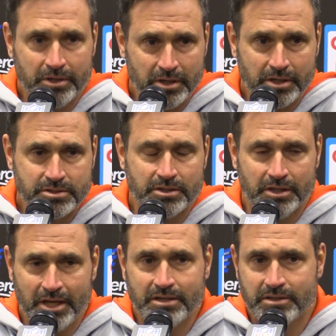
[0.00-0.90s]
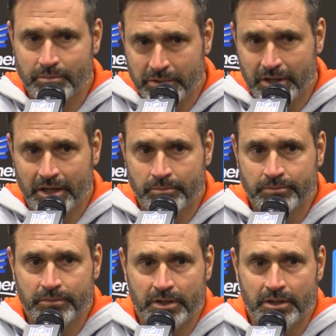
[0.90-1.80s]
of kicks in that type of game,
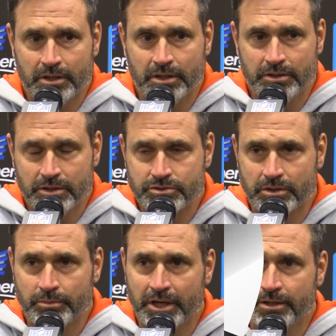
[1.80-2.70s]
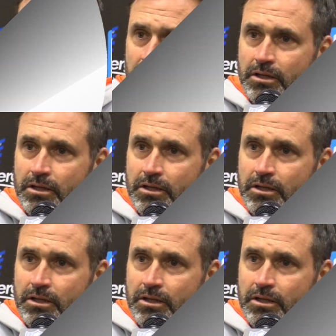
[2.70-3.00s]
and he should have made it.